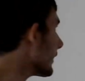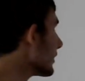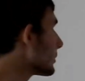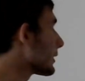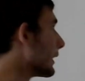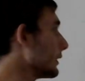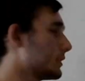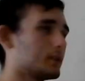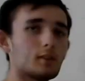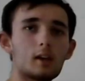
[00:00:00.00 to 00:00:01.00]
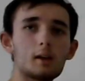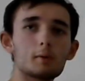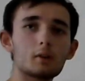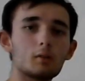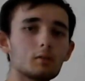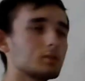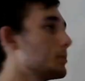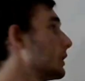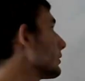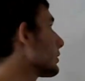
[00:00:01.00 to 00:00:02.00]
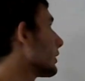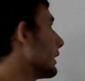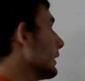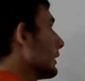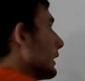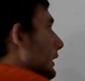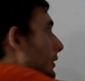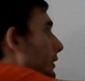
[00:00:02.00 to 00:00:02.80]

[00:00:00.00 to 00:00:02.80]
Hello guys, so today we're going to be integrating e to